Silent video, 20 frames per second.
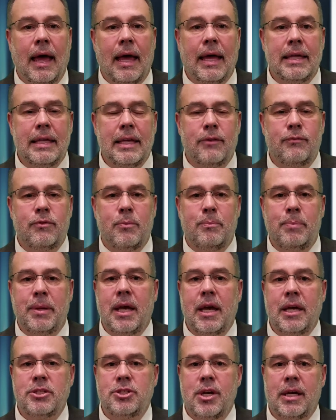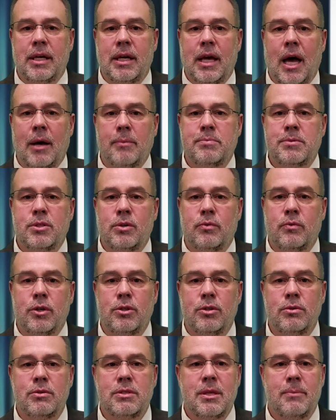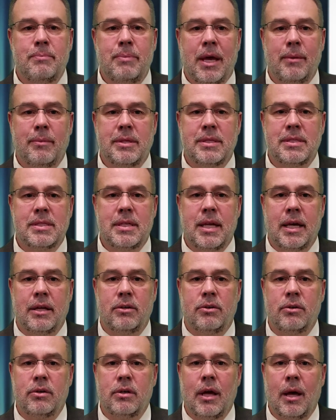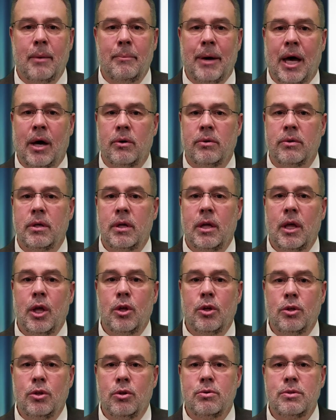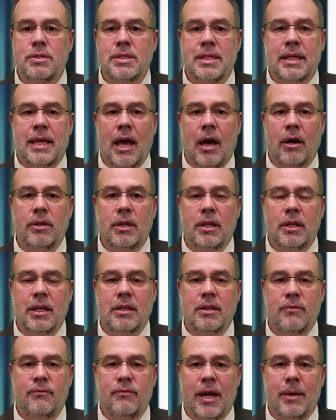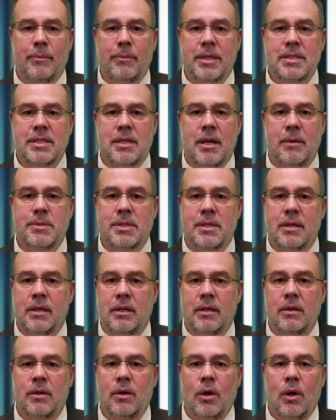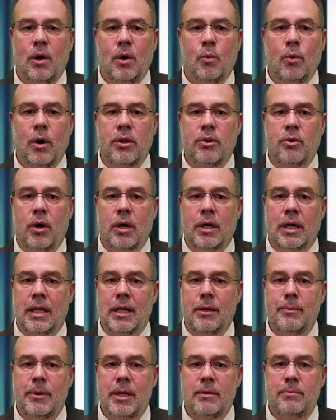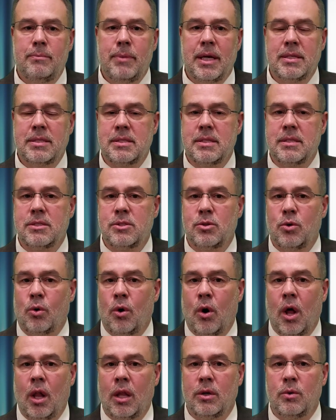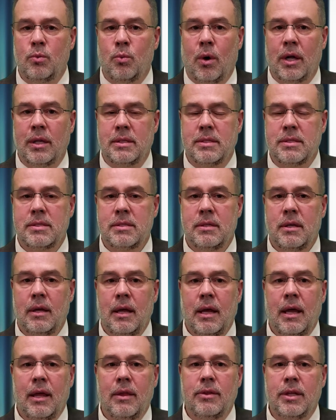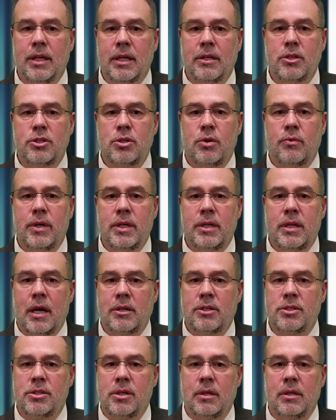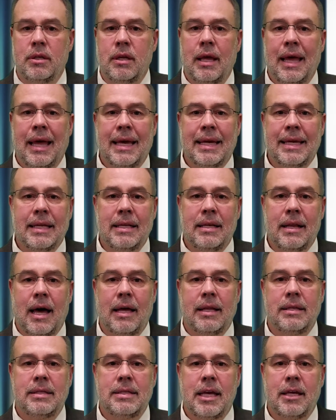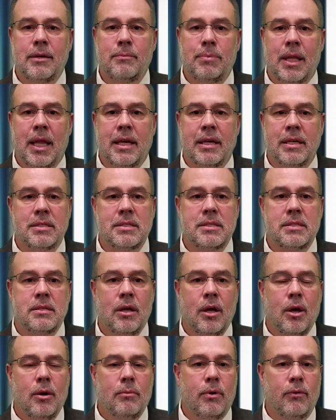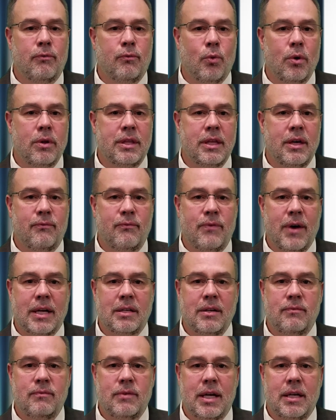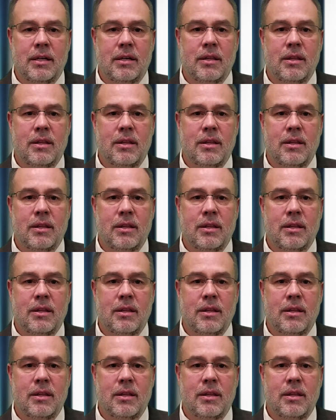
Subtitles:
If the PHA opts to reduce the payment standard amount used to calculate the family subsidy, whether on a limited basis or all at once, the initial reduction cannot take place before the effective date of the